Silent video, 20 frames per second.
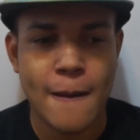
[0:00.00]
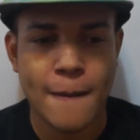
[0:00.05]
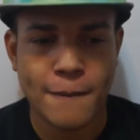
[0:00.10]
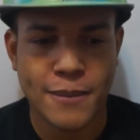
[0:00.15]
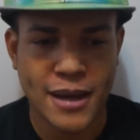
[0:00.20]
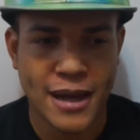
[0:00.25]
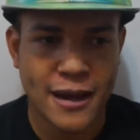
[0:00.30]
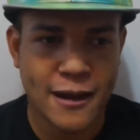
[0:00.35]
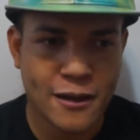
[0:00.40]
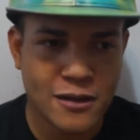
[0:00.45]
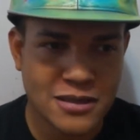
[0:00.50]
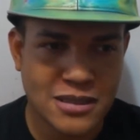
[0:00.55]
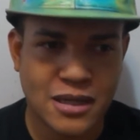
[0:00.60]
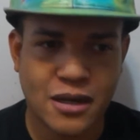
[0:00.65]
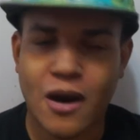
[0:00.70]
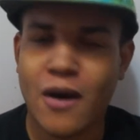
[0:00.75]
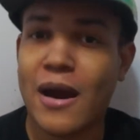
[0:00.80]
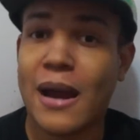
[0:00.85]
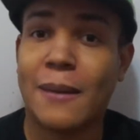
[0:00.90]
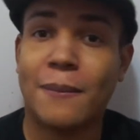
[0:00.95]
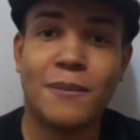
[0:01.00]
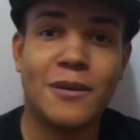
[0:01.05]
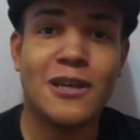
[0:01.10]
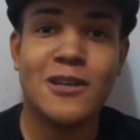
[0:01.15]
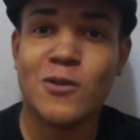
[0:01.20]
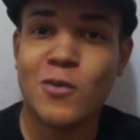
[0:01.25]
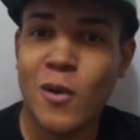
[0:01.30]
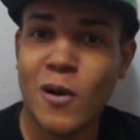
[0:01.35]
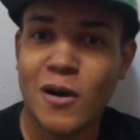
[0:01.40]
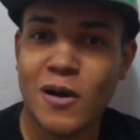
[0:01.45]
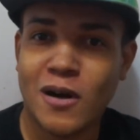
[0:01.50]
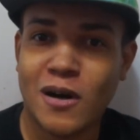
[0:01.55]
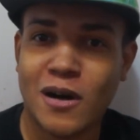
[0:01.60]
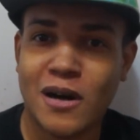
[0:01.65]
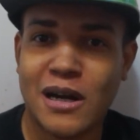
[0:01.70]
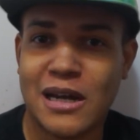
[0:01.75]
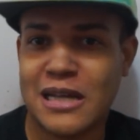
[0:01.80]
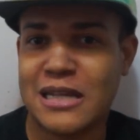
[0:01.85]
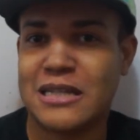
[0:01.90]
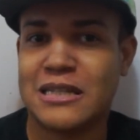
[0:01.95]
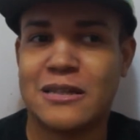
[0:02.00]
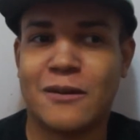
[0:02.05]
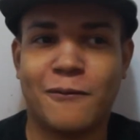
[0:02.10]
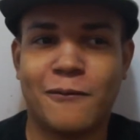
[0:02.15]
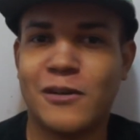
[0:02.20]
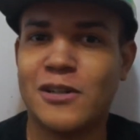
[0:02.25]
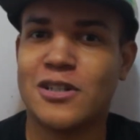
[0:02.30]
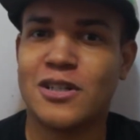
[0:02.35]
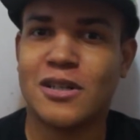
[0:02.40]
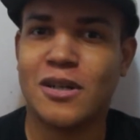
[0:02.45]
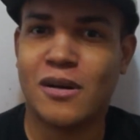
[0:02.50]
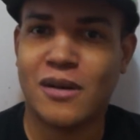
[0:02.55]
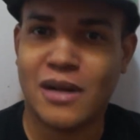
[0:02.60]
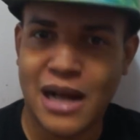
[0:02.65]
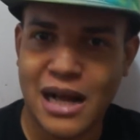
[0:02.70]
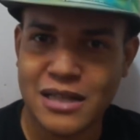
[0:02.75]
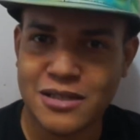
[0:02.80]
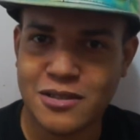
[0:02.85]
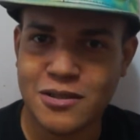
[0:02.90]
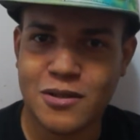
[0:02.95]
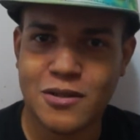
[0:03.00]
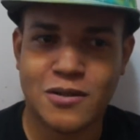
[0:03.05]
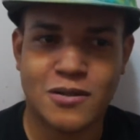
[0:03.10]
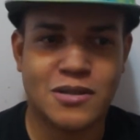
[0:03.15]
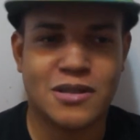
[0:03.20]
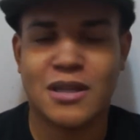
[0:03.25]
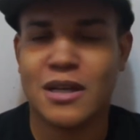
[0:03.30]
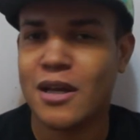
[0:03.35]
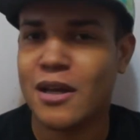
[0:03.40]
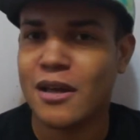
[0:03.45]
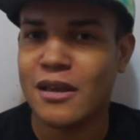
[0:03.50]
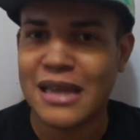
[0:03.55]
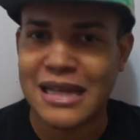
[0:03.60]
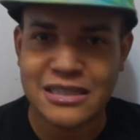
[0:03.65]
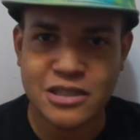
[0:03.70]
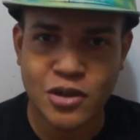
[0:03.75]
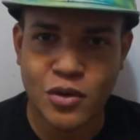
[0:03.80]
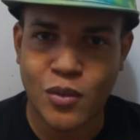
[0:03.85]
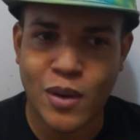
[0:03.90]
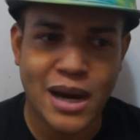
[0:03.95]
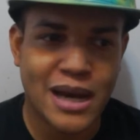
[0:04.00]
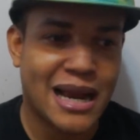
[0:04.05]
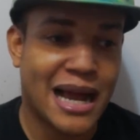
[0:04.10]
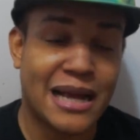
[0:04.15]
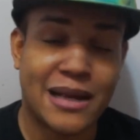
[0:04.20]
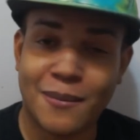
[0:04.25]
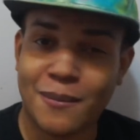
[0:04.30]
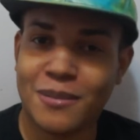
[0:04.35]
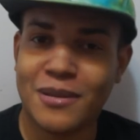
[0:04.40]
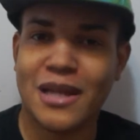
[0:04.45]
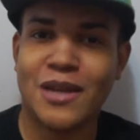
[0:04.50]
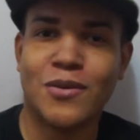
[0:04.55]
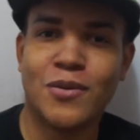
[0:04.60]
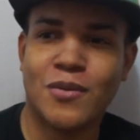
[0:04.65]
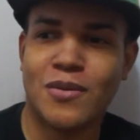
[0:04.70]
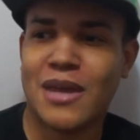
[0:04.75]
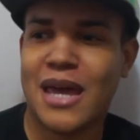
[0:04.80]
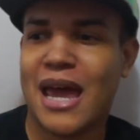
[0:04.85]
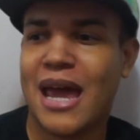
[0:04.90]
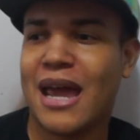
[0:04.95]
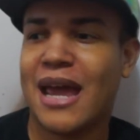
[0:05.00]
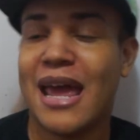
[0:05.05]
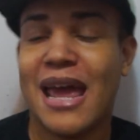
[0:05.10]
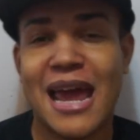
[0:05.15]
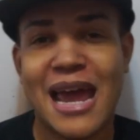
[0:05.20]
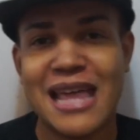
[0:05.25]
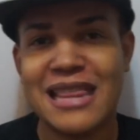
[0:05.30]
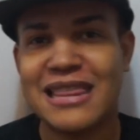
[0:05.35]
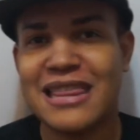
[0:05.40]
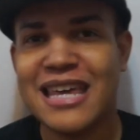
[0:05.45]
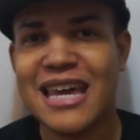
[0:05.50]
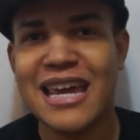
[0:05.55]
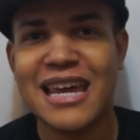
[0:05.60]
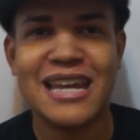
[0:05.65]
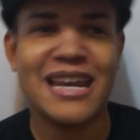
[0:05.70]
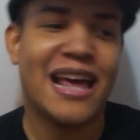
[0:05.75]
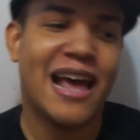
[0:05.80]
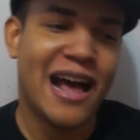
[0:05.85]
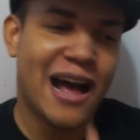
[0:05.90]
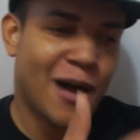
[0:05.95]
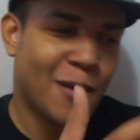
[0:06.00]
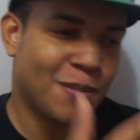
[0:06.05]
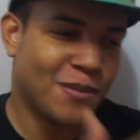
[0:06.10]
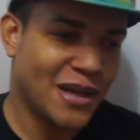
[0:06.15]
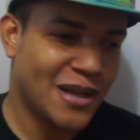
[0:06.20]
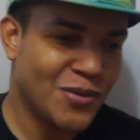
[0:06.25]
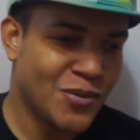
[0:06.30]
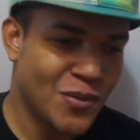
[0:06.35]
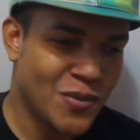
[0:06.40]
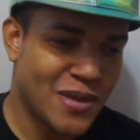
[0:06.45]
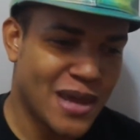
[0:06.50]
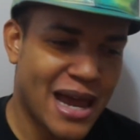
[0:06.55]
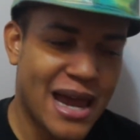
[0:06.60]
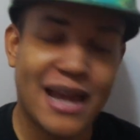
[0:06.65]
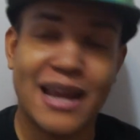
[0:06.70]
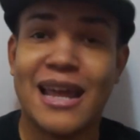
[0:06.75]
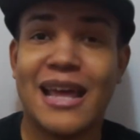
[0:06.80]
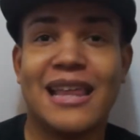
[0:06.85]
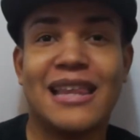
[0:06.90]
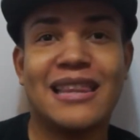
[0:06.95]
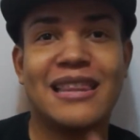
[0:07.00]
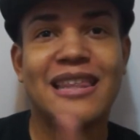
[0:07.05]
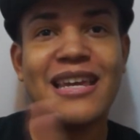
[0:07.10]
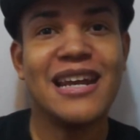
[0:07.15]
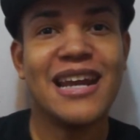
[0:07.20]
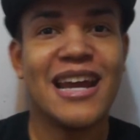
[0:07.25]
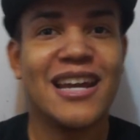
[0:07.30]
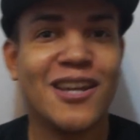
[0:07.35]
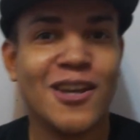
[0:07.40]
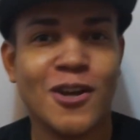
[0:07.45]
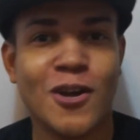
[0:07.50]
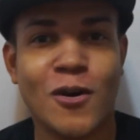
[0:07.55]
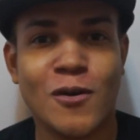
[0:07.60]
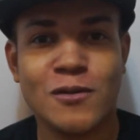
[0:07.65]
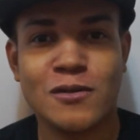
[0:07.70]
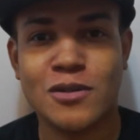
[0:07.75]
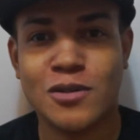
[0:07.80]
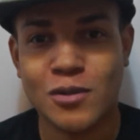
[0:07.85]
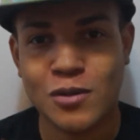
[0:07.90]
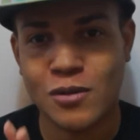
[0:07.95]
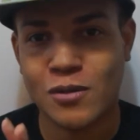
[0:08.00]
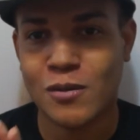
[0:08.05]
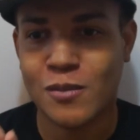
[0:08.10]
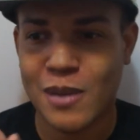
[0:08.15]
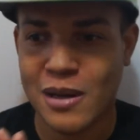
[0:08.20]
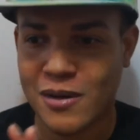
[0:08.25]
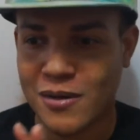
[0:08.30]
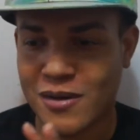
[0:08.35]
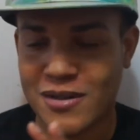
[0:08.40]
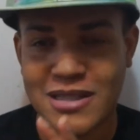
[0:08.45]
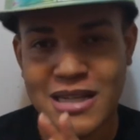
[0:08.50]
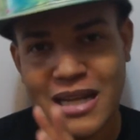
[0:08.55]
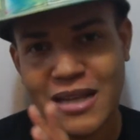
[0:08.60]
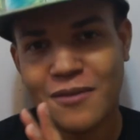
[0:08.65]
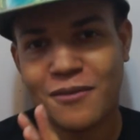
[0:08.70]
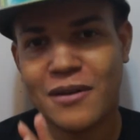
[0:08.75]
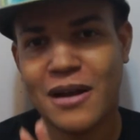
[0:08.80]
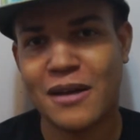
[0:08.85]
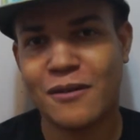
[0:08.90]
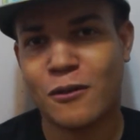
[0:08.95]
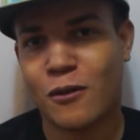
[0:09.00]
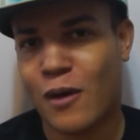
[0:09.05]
But it was like, all right, Peace Walker is officially on consoles. That's great. I can play through that. And then I'll play through that. Then I can go to Metal Gear Solid 5